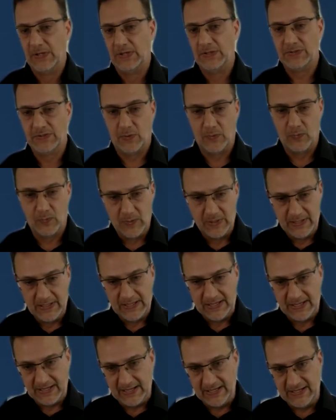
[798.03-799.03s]
So
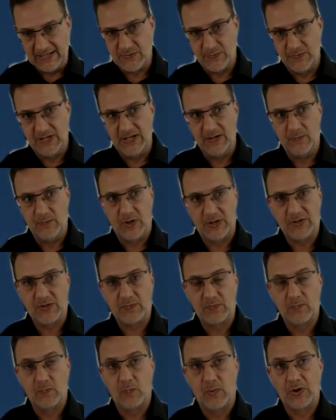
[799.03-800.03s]
it's really
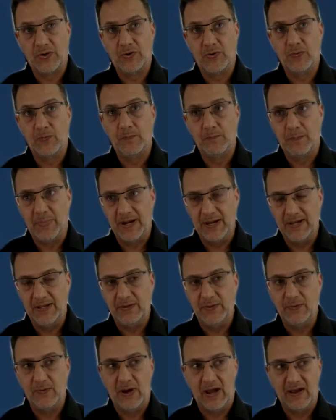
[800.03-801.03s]
what you pay.
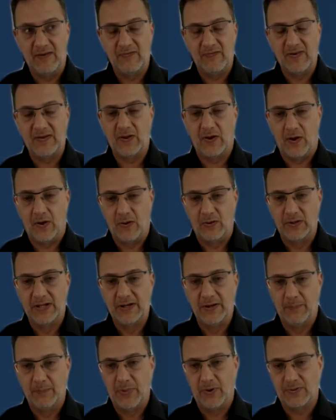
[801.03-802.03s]
You have it all
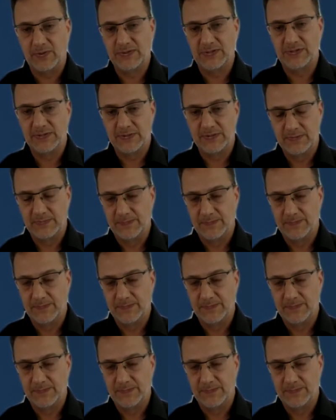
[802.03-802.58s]
in a box.